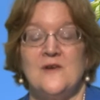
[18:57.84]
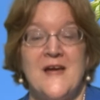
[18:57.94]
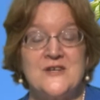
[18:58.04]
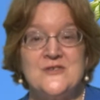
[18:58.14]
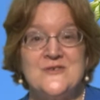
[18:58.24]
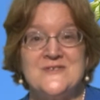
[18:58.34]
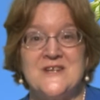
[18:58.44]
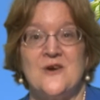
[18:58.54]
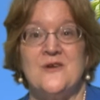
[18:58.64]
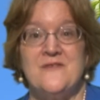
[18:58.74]
lectures
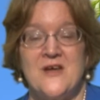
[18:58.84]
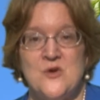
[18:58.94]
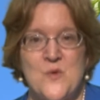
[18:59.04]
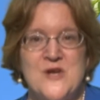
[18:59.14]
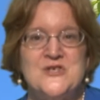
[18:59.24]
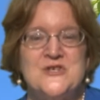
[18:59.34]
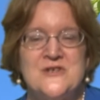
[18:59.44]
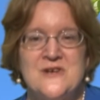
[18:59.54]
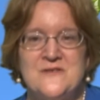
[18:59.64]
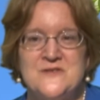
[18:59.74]
and our
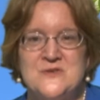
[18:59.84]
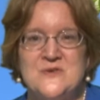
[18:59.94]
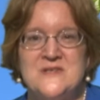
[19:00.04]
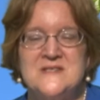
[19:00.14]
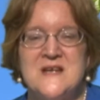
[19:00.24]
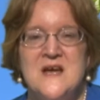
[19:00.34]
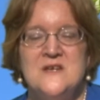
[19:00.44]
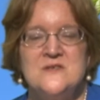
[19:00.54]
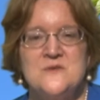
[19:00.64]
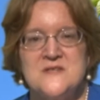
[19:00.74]
evaluation of students.
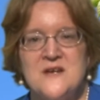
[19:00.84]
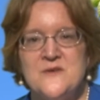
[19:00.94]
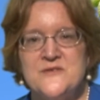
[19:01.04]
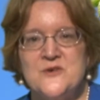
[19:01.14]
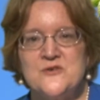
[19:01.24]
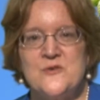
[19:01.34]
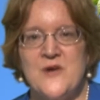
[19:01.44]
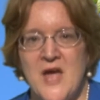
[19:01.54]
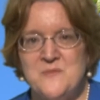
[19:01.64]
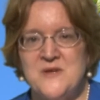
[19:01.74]
So psychosocial
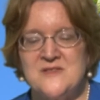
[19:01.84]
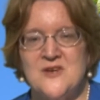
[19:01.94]
can be